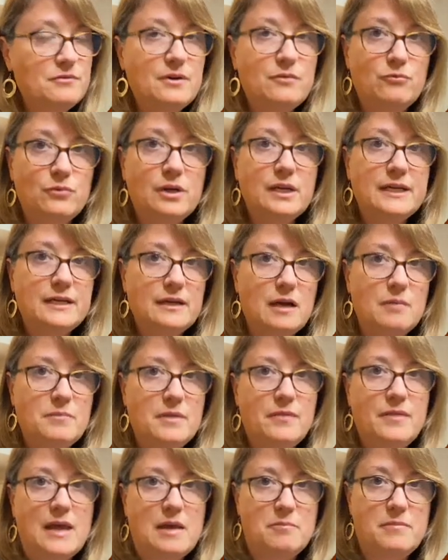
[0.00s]
really not
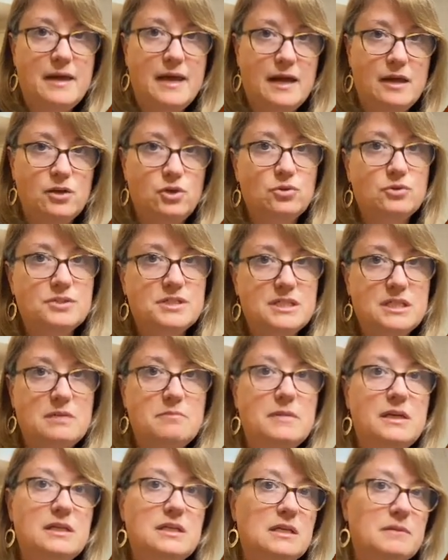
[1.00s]
been that bad. You'll see
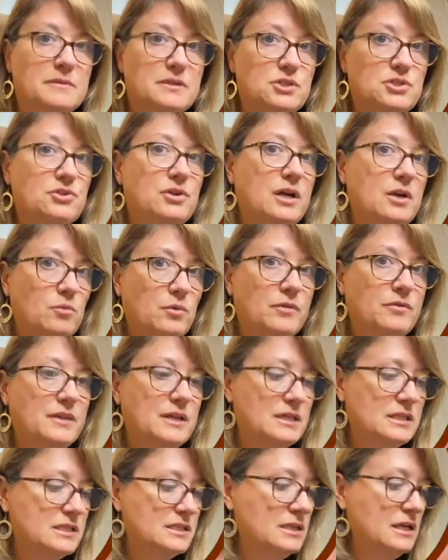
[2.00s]
me demonstrate with
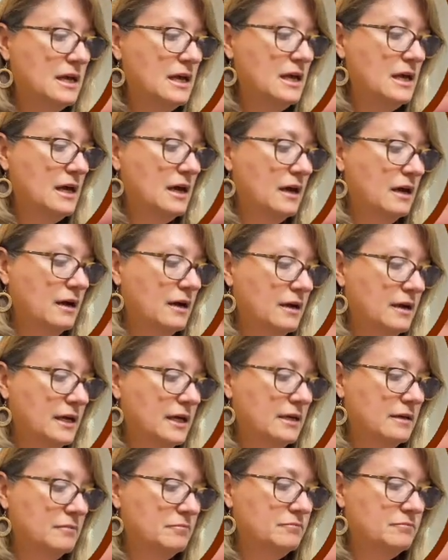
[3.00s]
this a
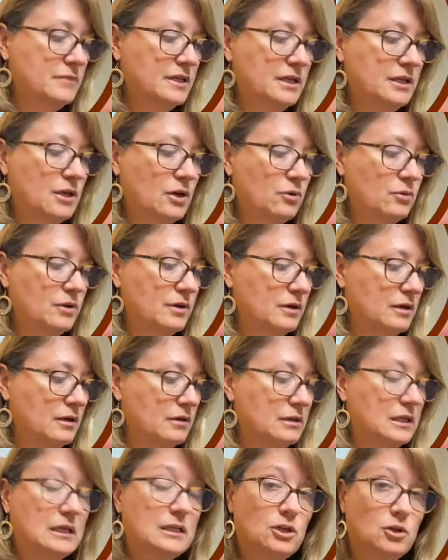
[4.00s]

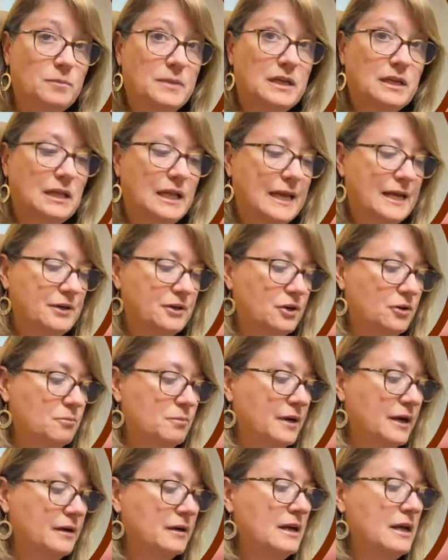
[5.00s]
little bit later,
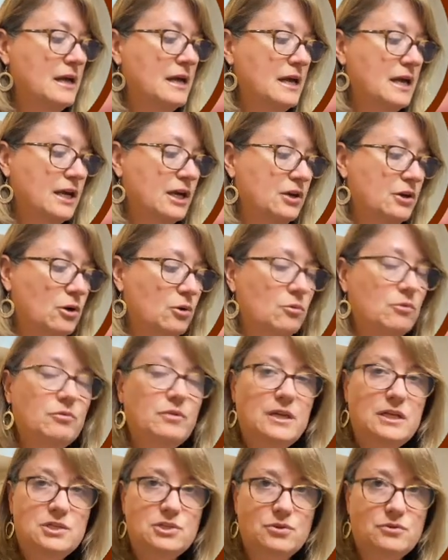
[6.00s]
but
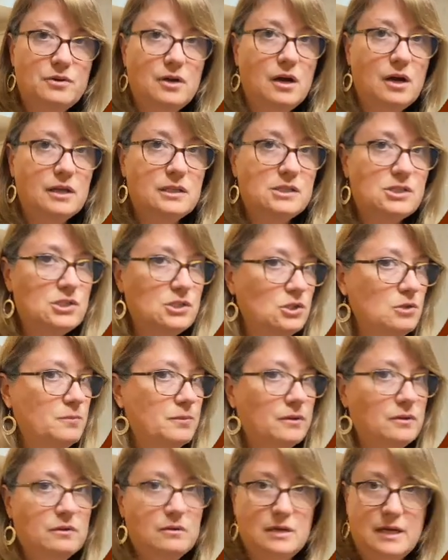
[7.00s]
these are not
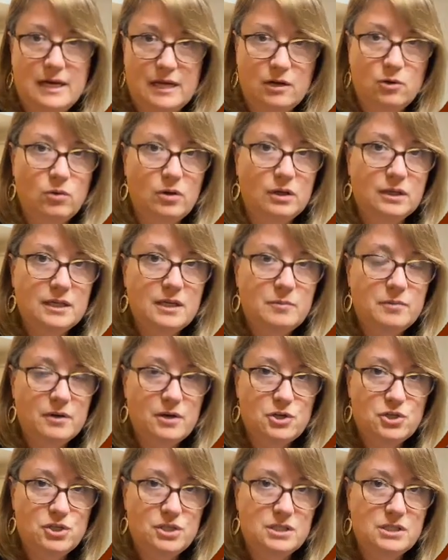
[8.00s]
super high quality
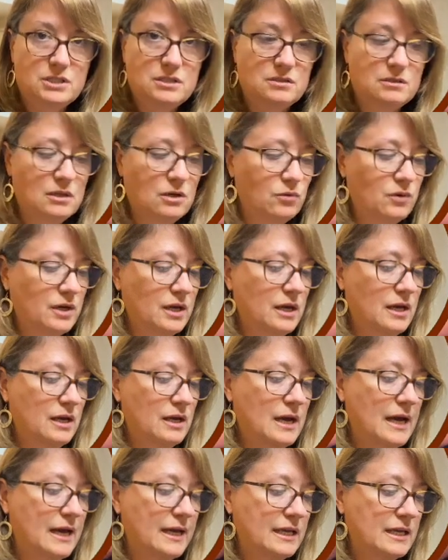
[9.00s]
brushes,
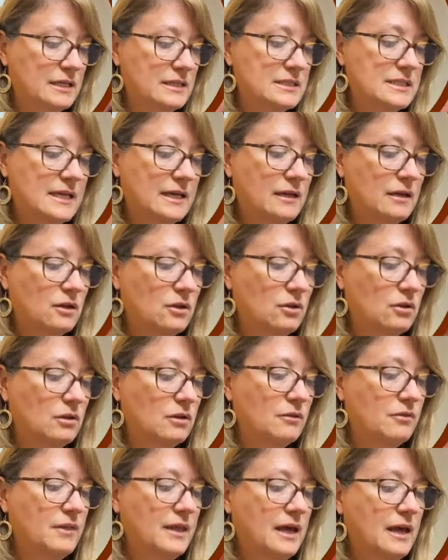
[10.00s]
okay? I can
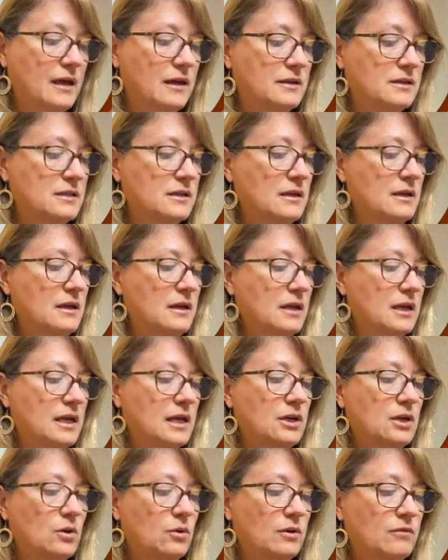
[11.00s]
tell that
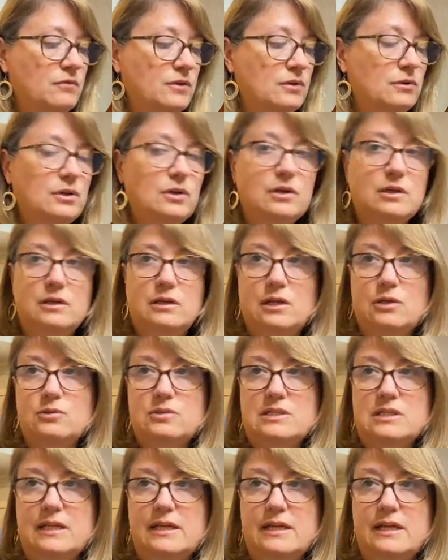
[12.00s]
if you look
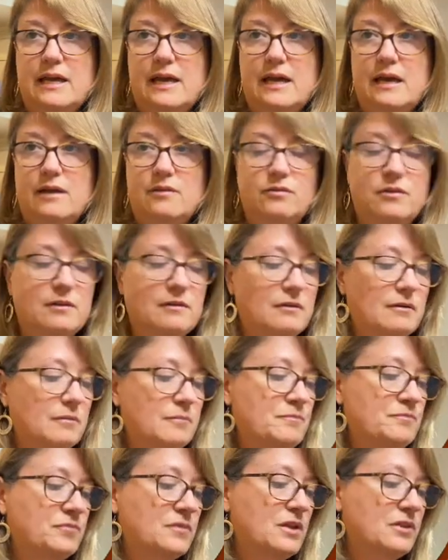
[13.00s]
closely at
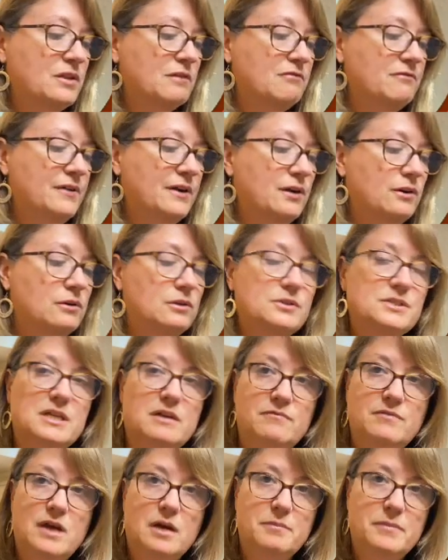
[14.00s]
the ferrules
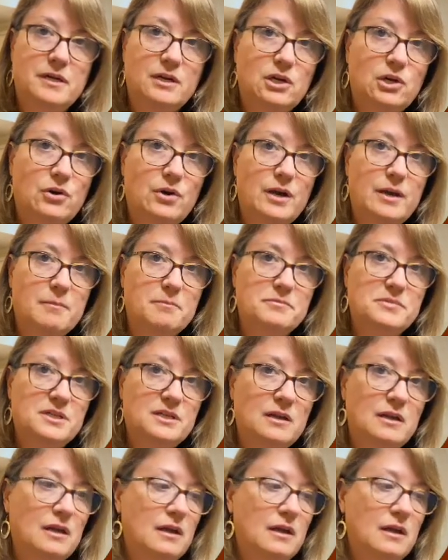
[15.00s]
have not been crimped,